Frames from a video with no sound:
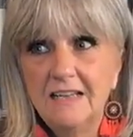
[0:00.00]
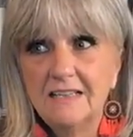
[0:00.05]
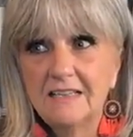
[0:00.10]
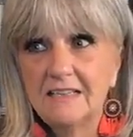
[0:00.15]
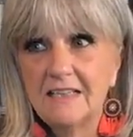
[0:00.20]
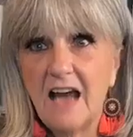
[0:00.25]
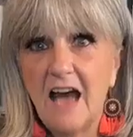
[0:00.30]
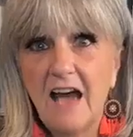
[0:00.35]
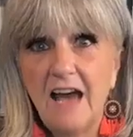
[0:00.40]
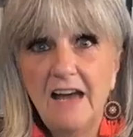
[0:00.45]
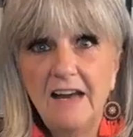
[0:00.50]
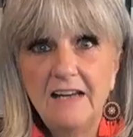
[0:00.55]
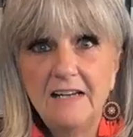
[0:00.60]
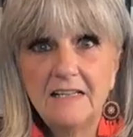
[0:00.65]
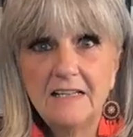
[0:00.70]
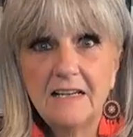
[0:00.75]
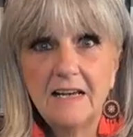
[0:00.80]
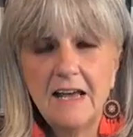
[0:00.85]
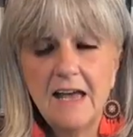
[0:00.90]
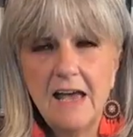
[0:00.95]
size
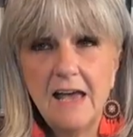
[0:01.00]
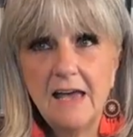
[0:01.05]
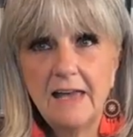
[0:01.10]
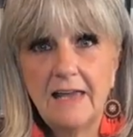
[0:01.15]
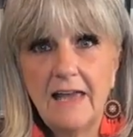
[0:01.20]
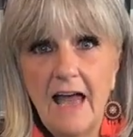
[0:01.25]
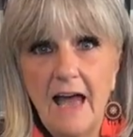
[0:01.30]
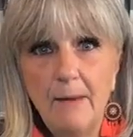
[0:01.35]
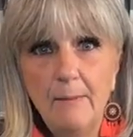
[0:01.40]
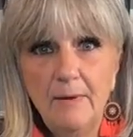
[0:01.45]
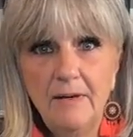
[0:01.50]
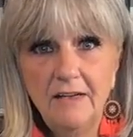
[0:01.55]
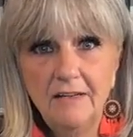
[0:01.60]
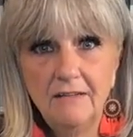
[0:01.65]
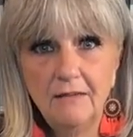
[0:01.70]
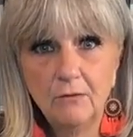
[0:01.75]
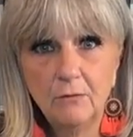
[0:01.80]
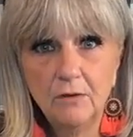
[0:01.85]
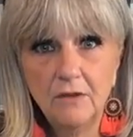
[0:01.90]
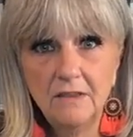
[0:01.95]
cabinet
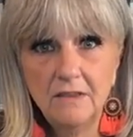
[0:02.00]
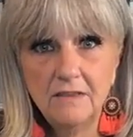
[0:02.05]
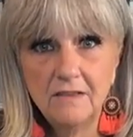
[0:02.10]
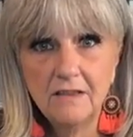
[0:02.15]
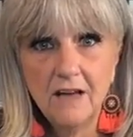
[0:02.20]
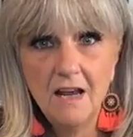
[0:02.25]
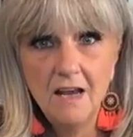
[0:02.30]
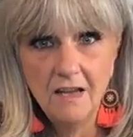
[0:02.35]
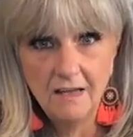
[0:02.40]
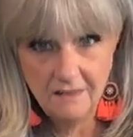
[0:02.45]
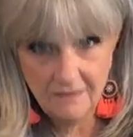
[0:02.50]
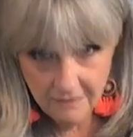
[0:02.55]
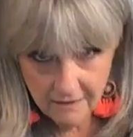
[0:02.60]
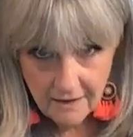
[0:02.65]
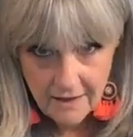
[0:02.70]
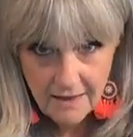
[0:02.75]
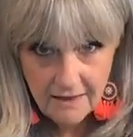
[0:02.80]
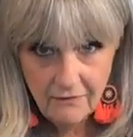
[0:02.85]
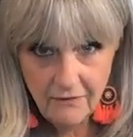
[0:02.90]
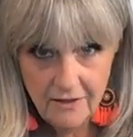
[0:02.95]
doors, you can
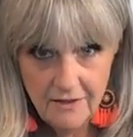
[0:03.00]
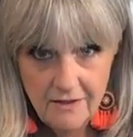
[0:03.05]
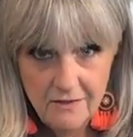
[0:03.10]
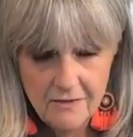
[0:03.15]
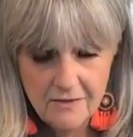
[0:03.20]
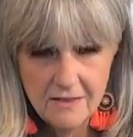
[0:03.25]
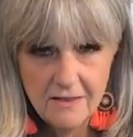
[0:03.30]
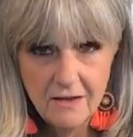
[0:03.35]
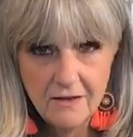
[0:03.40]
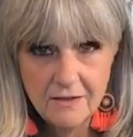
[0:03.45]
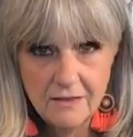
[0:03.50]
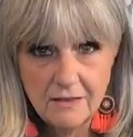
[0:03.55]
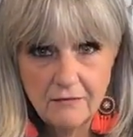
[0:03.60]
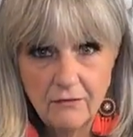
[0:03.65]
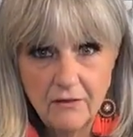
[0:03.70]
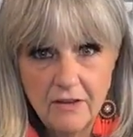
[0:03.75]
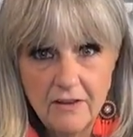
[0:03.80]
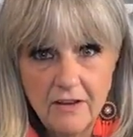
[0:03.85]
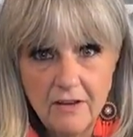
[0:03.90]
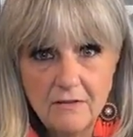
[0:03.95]
even use those
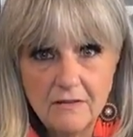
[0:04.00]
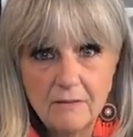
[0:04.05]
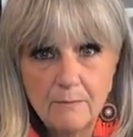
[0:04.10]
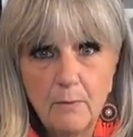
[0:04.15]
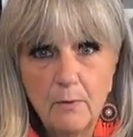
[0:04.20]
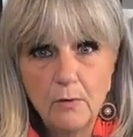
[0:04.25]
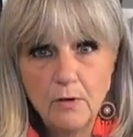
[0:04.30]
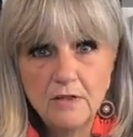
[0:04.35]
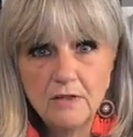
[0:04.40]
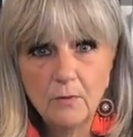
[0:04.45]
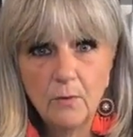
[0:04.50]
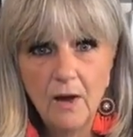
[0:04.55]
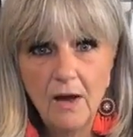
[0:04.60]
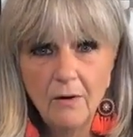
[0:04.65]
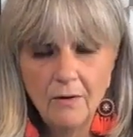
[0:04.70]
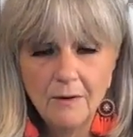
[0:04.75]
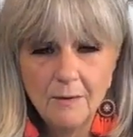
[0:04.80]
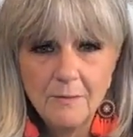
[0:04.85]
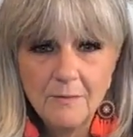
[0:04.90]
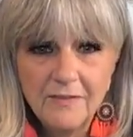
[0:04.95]
for those porch
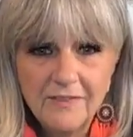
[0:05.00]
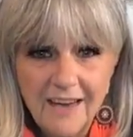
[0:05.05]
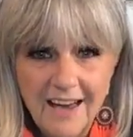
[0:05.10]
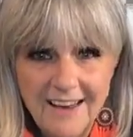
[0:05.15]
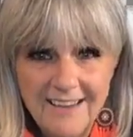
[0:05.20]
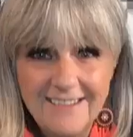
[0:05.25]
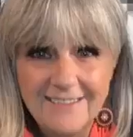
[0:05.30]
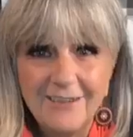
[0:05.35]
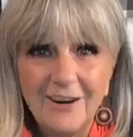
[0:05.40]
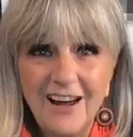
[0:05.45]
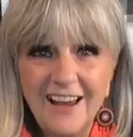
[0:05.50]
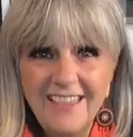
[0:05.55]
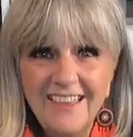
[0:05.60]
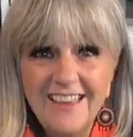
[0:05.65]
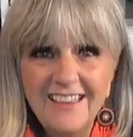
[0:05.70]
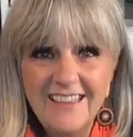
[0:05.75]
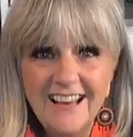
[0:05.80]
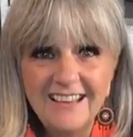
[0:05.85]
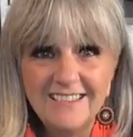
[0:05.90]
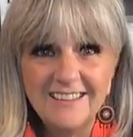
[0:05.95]
welcome signs. So I think
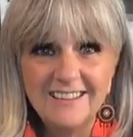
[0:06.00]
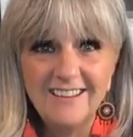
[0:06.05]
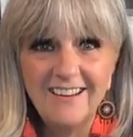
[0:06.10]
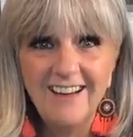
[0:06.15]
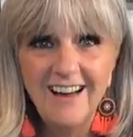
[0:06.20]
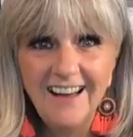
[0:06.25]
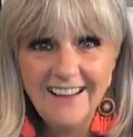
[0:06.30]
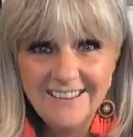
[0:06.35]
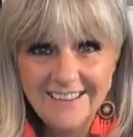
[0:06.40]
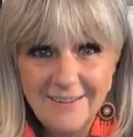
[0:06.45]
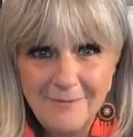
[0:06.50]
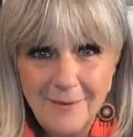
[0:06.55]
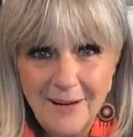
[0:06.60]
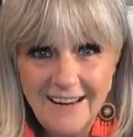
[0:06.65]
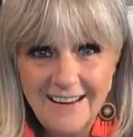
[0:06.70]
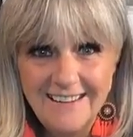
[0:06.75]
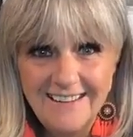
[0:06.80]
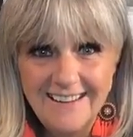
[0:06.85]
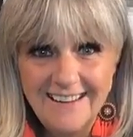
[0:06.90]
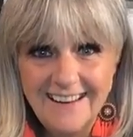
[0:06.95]
that's an awesome
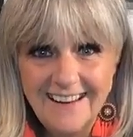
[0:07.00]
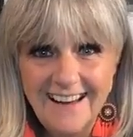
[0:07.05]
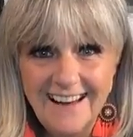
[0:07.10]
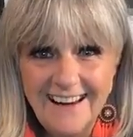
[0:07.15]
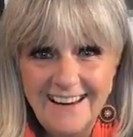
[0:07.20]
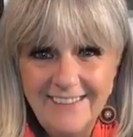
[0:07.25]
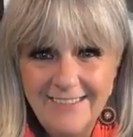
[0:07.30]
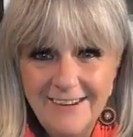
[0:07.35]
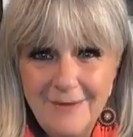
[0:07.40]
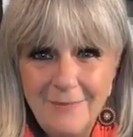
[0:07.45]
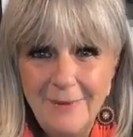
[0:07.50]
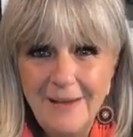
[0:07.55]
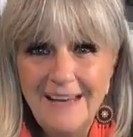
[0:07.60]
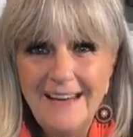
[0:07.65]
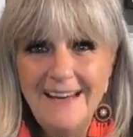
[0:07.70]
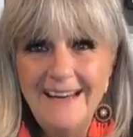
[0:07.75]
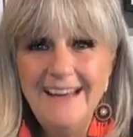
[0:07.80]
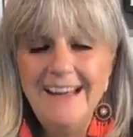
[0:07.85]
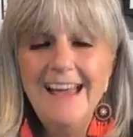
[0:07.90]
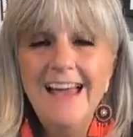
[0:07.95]
idea. Hi,
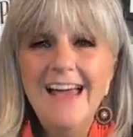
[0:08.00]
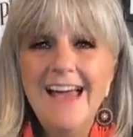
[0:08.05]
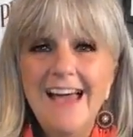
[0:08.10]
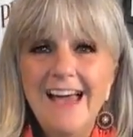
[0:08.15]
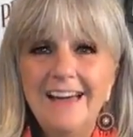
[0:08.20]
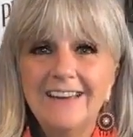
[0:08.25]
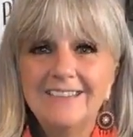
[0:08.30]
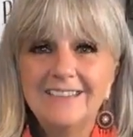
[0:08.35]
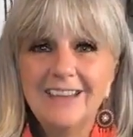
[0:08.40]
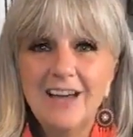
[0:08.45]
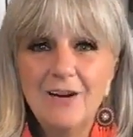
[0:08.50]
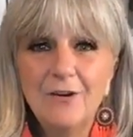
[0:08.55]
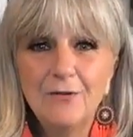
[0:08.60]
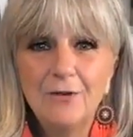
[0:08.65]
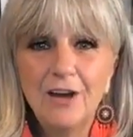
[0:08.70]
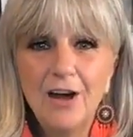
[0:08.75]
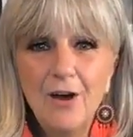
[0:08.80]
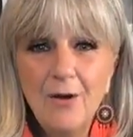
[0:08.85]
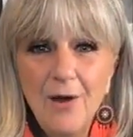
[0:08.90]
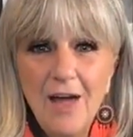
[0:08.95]
everybody. So
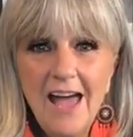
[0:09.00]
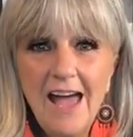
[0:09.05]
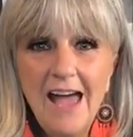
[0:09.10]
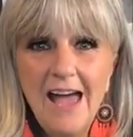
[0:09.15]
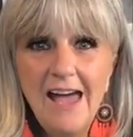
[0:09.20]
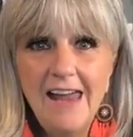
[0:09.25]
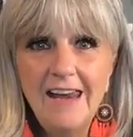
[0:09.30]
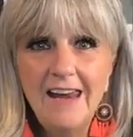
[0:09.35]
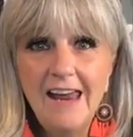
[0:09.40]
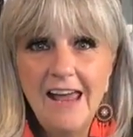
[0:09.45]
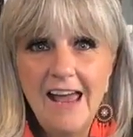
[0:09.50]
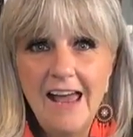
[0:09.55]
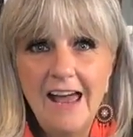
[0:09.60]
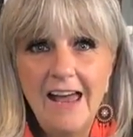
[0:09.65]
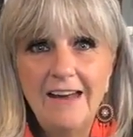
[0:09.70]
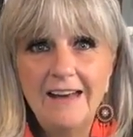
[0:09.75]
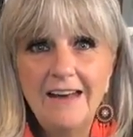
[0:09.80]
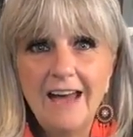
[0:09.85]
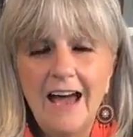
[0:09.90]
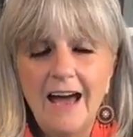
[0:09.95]
go ahead
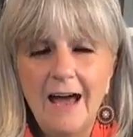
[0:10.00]
and